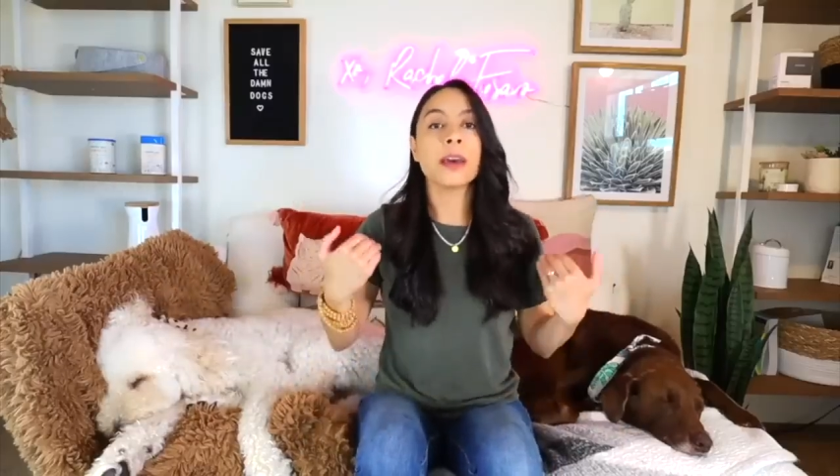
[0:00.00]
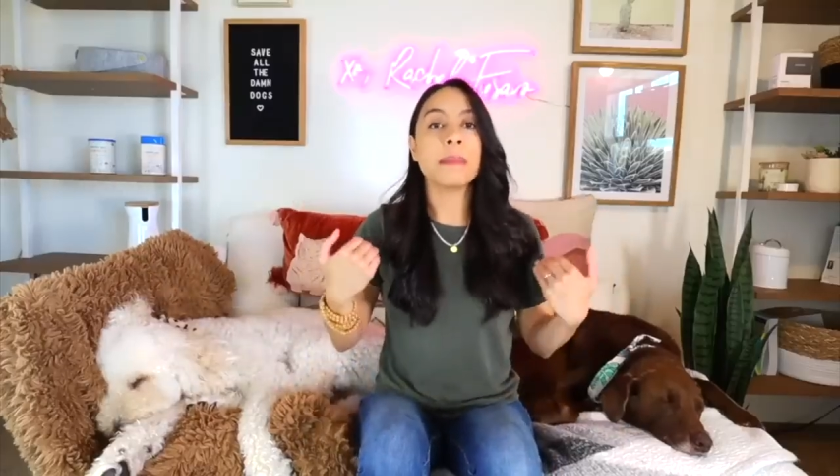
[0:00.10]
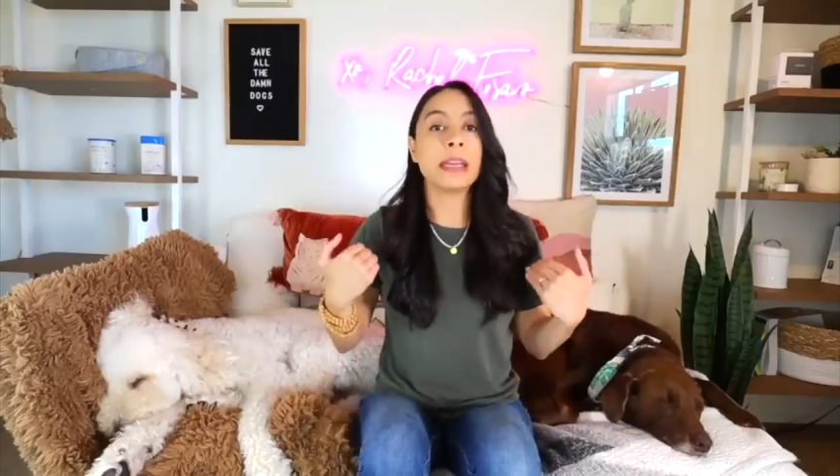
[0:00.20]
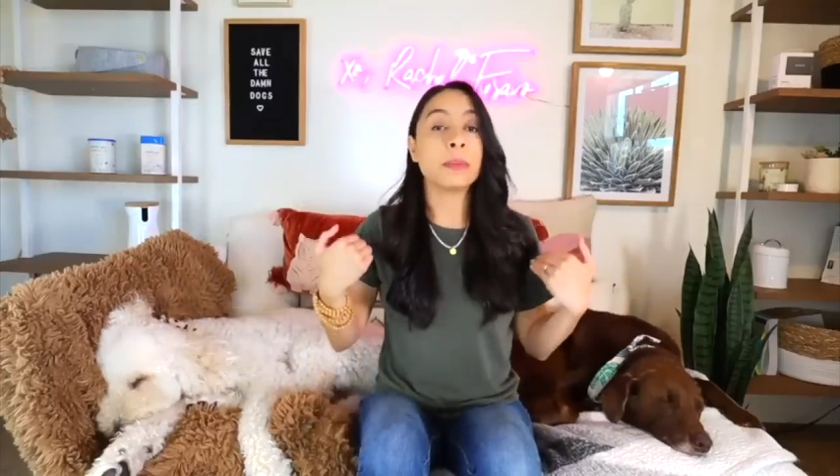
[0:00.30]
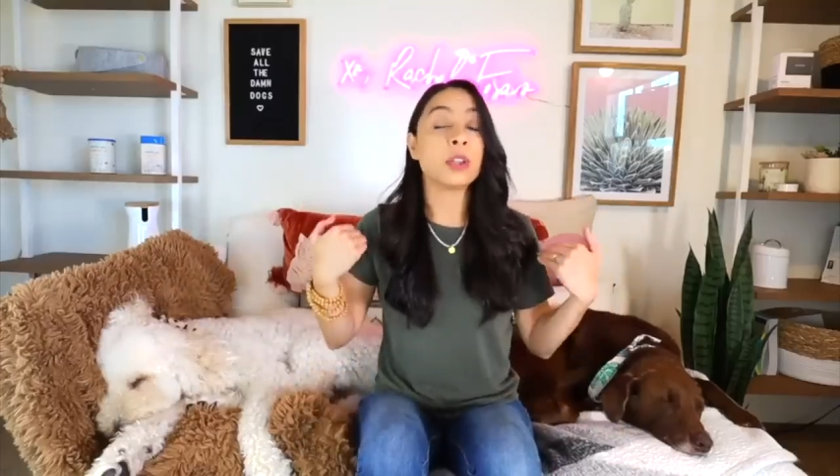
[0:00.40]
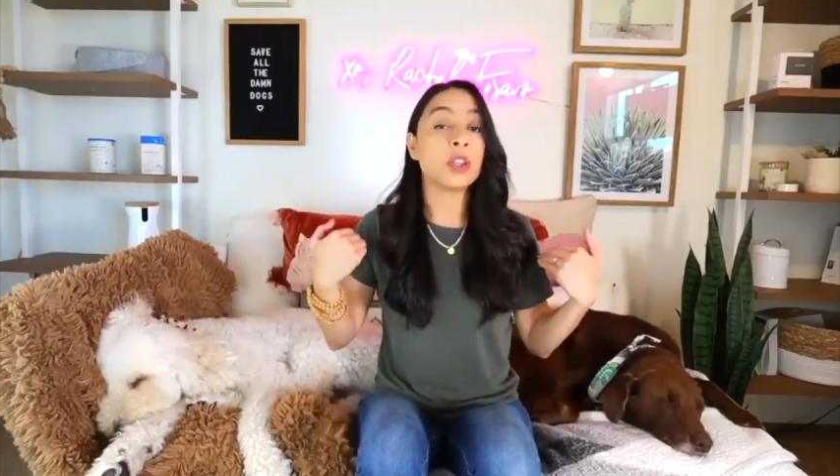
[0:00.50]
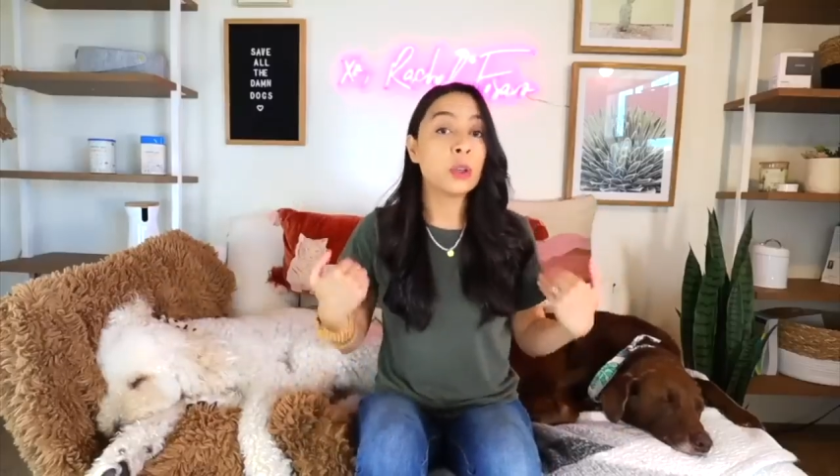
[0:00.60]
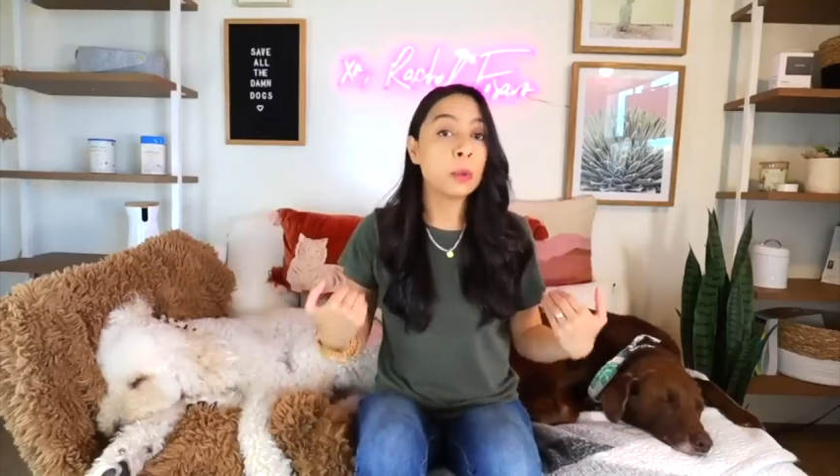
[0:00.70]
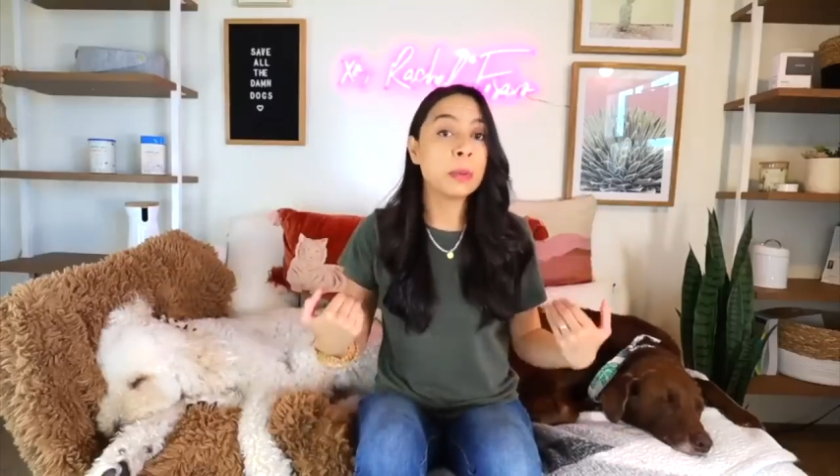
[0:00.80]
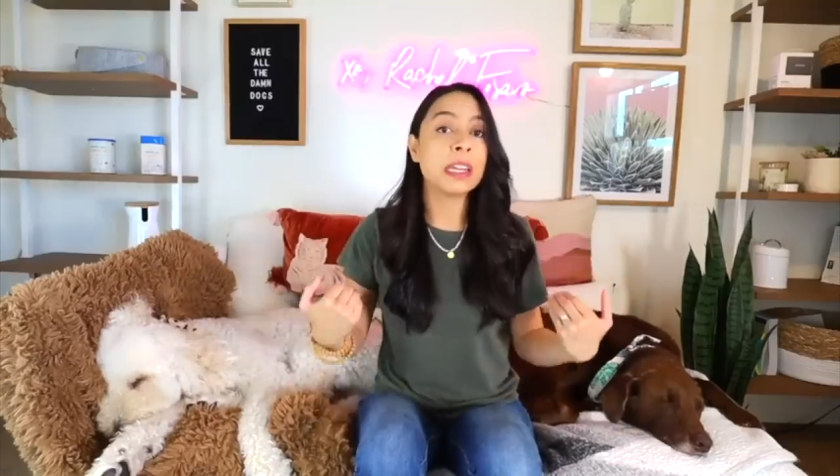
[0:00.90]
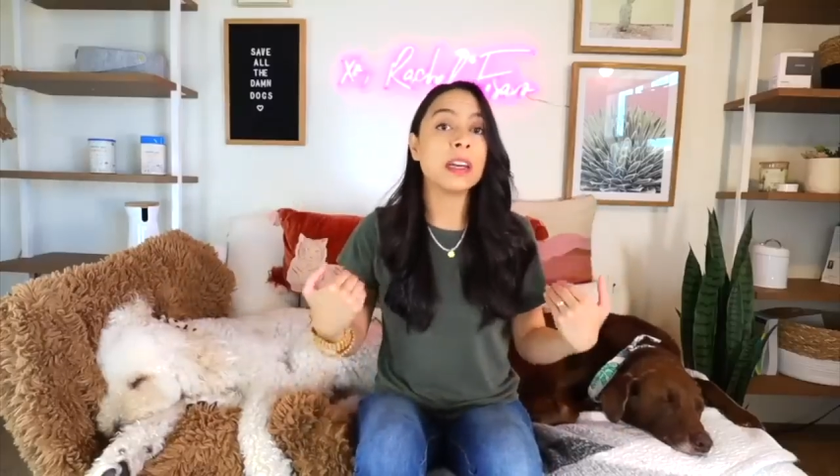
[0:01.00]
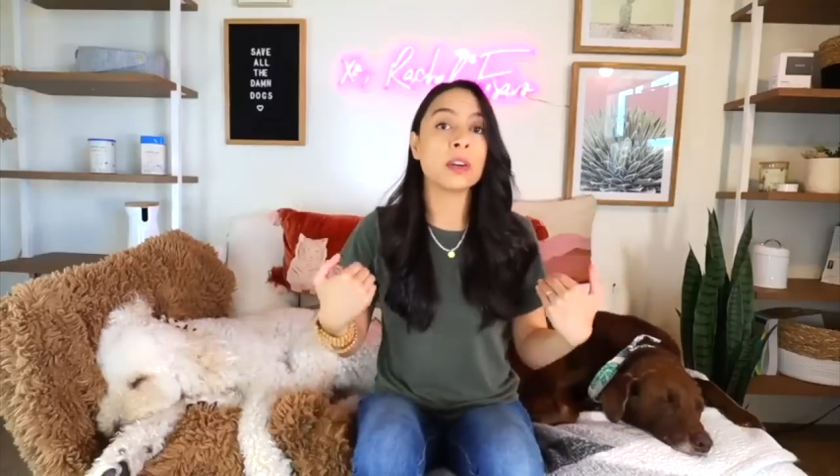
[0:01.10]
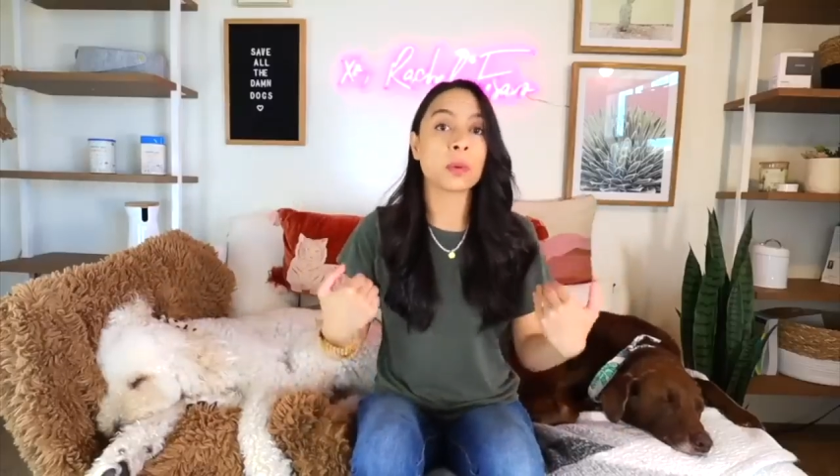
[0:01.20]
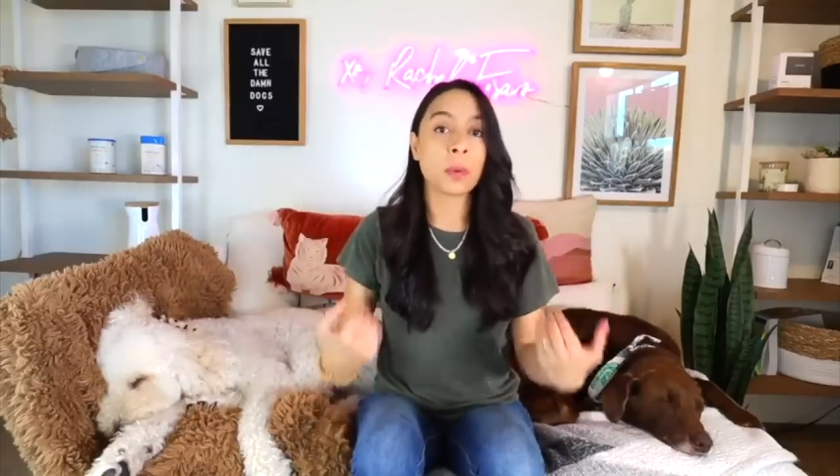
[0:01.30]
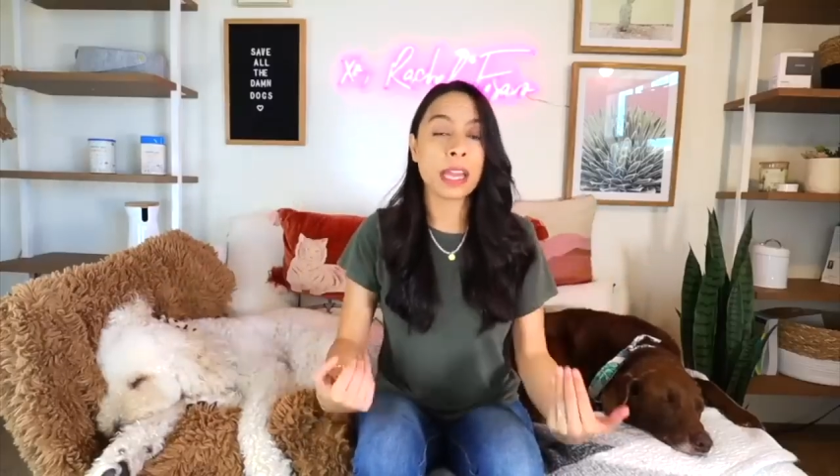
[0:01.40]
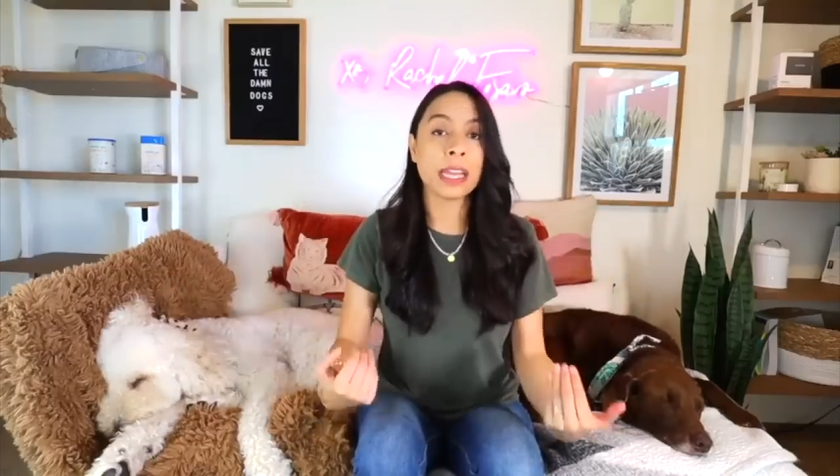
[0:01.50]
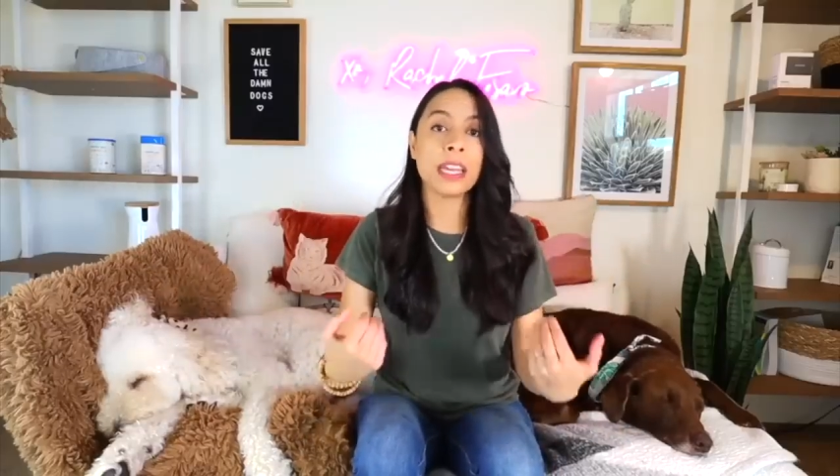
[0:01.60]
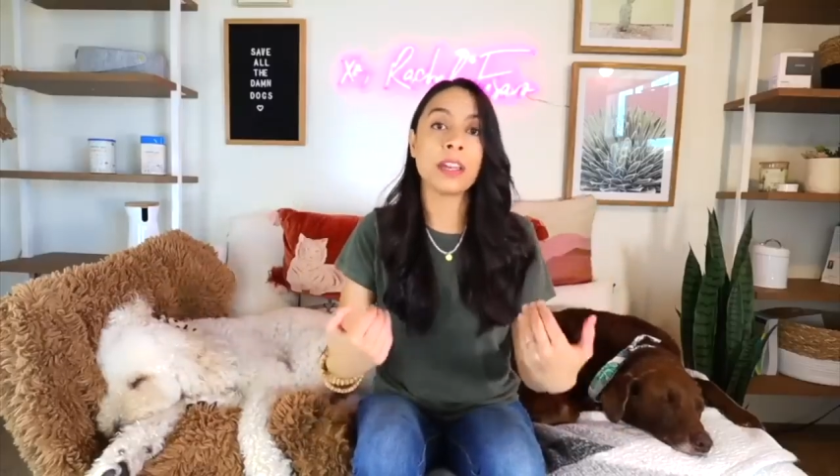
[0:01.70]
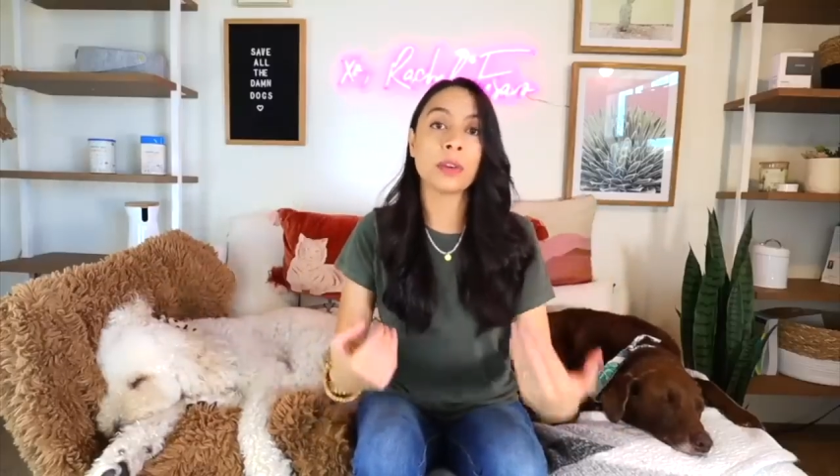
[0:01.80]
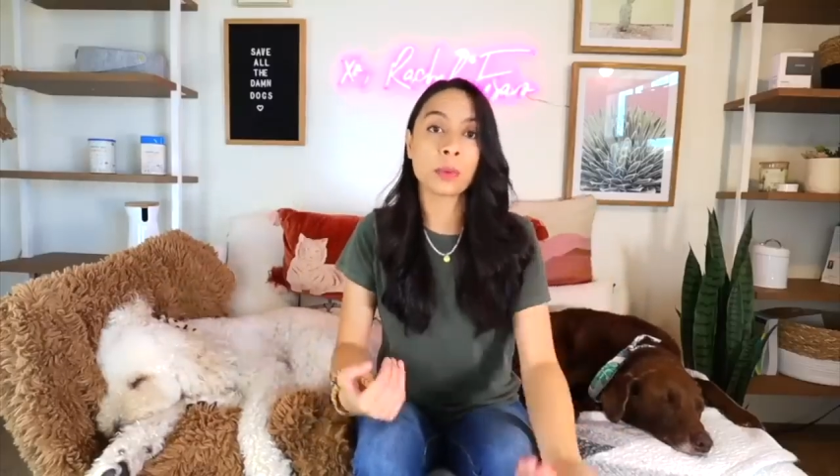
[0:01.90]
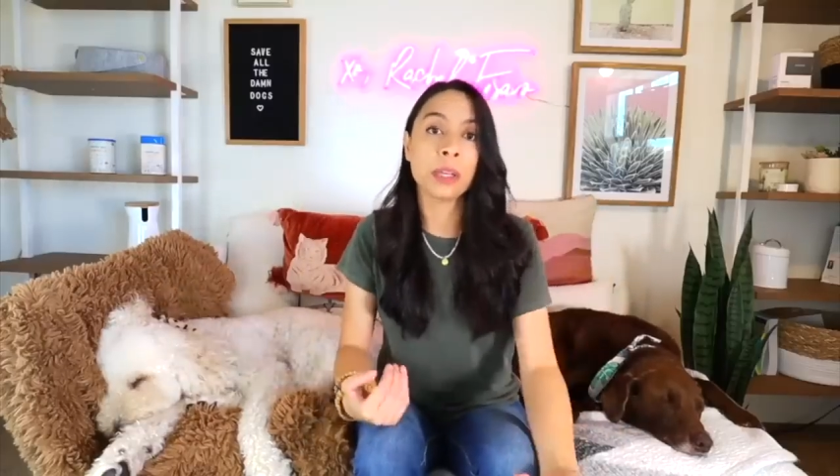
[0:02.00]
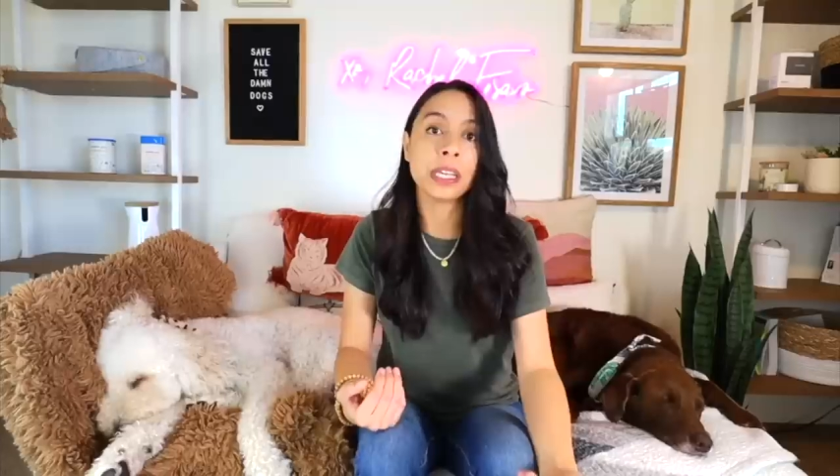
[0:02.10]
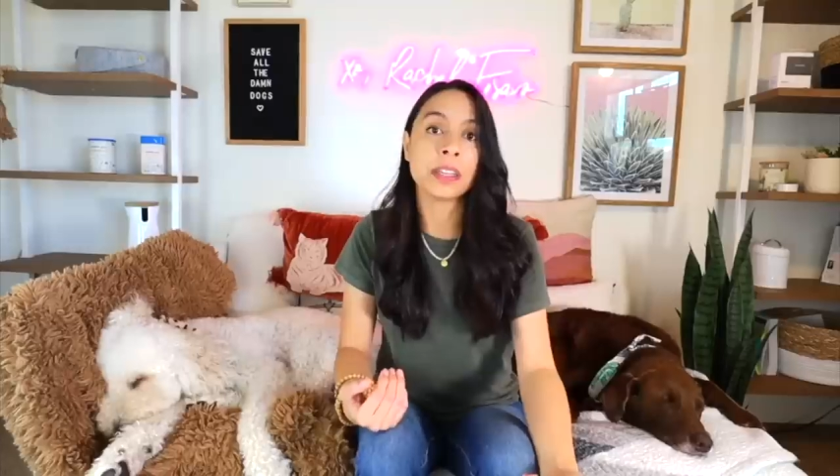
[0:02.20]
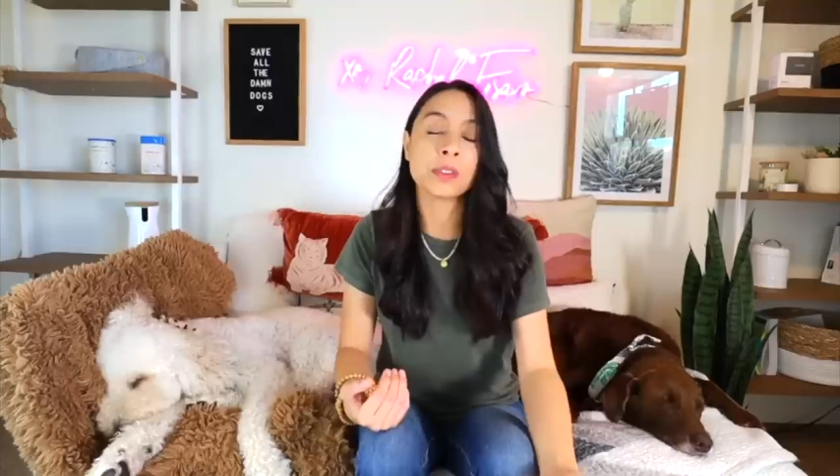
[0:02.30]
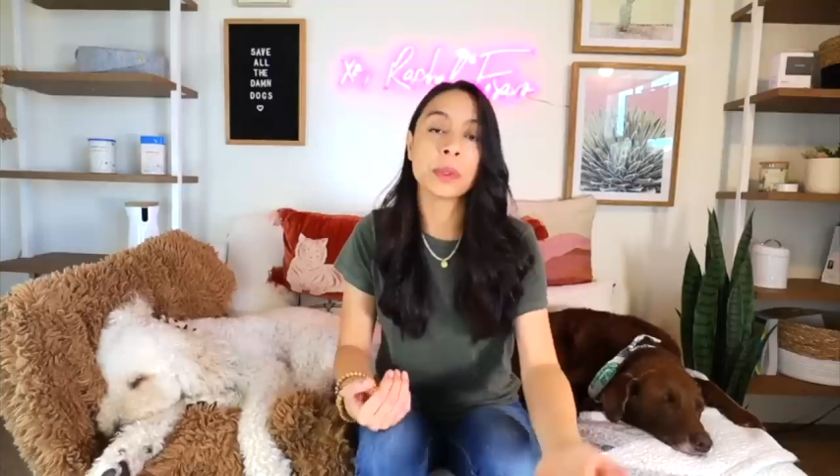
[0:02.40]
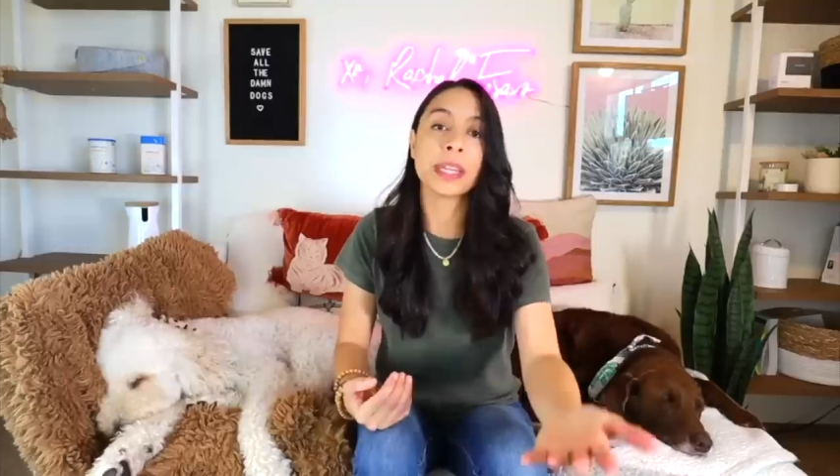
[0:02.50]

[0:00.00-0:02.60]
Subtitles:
made with human grade ingredients.